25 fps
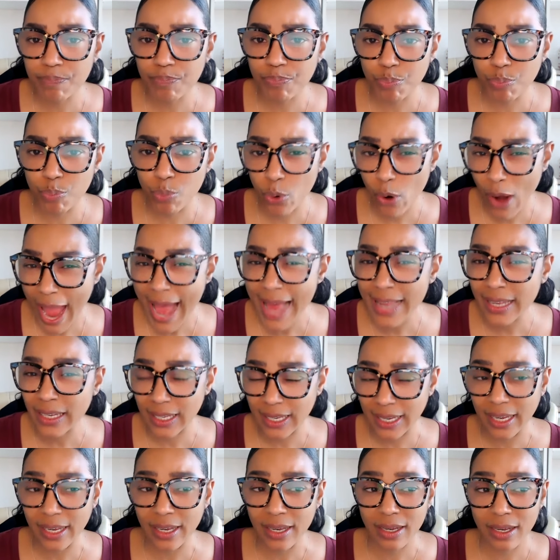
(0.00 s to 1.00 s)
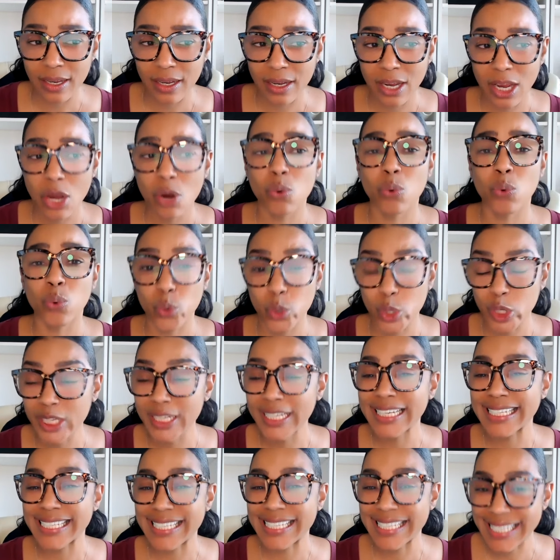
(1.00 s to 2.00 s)
Bradley
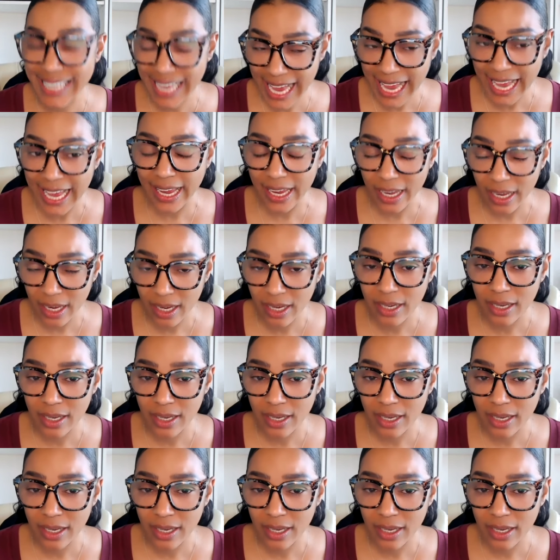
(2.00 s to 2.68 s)
really say